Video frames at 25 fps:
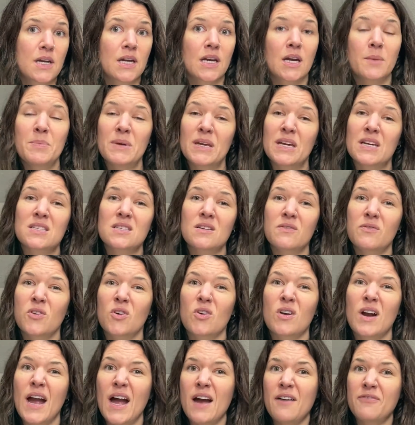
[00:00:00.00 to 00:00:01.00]
Because if
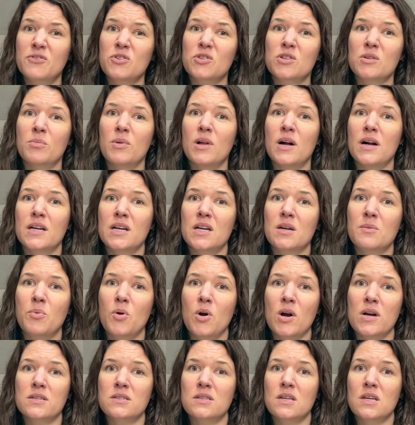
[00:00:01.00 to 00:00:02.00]
they're after the blocking
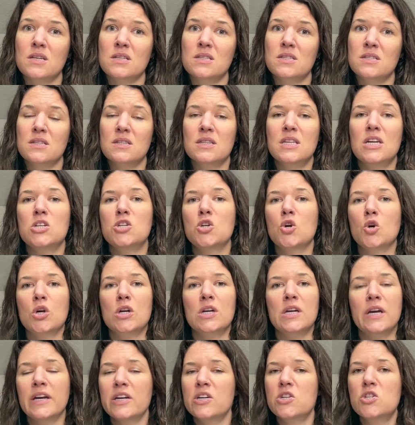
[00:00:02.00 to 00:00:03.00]
process, then your
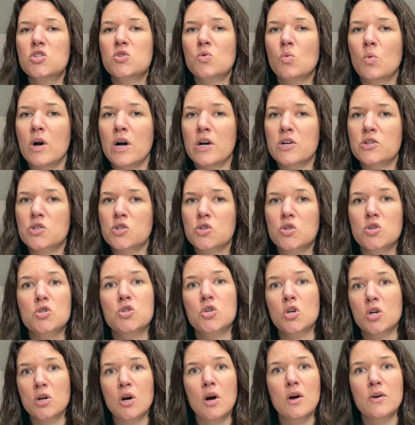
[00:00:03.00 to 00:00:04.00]
gauge swatch
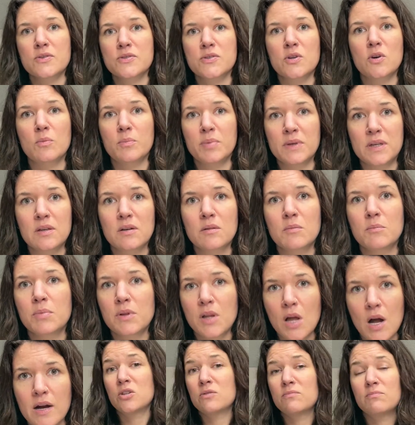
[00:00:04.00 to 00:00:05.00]
should also be
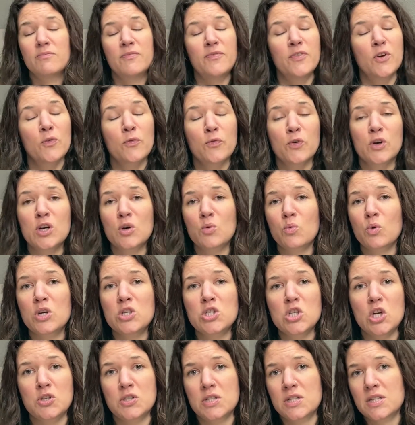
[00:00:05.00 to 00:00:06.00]
blocked. Feel free to reach
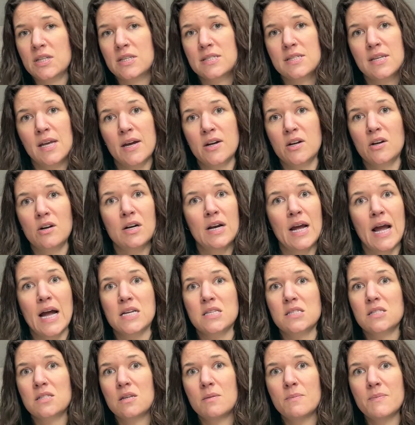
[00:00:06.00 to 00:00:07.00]
out to the designer and
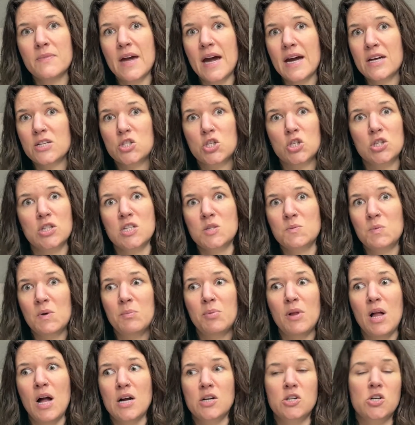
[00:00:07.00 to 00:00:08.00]
ask them that. Should this be
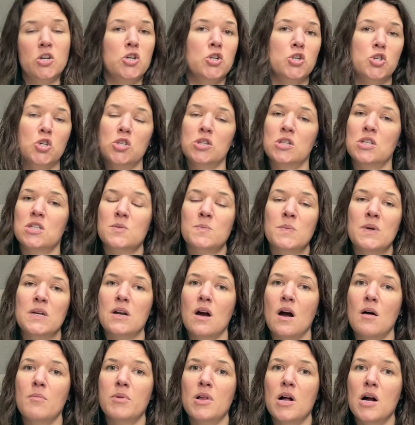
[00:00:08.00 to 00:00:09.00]
blocked or should this be
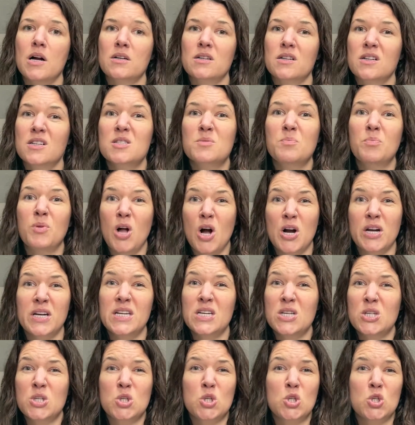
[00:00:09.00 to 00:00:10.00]
not blocked? Because
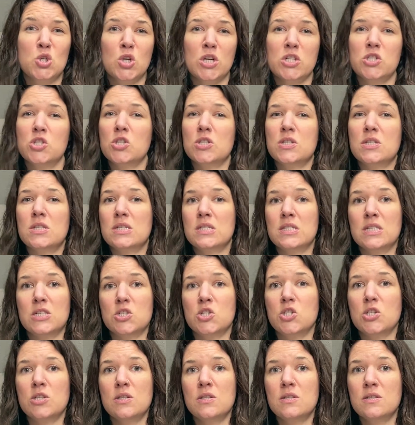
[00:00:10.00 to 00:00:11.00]
blocking stretches
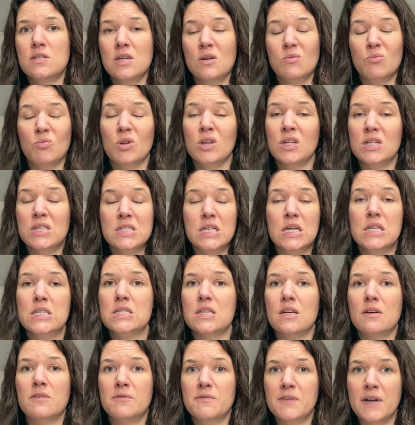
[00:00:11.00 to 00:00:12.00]
stitches and really does
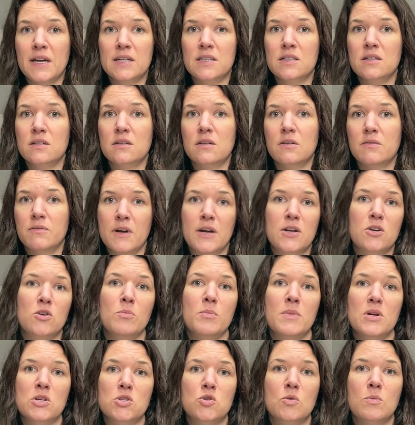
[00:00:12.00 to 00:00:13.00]
affect the final
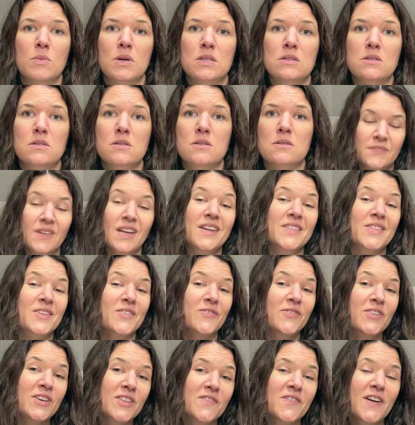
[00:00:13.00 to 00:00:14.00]
measurements. The
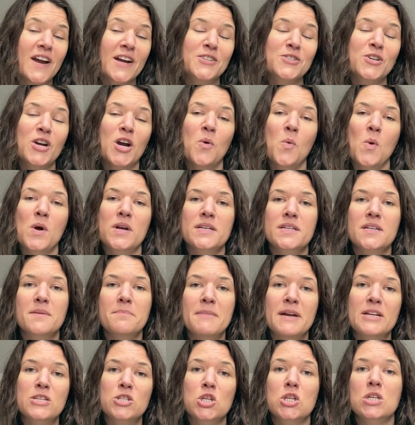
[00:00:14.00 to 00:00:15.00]
5th factor I wanted to
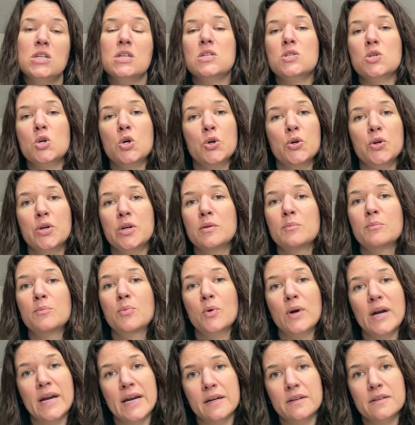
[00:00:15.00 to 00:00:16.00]
mention is hook
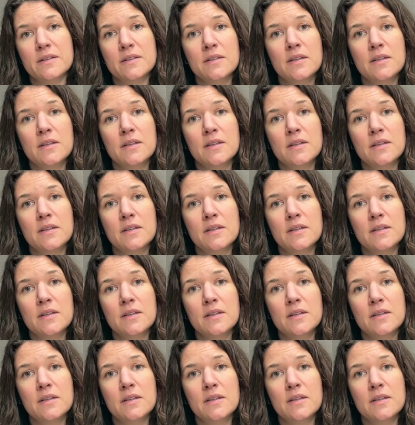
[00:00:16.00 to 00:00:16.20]
brand.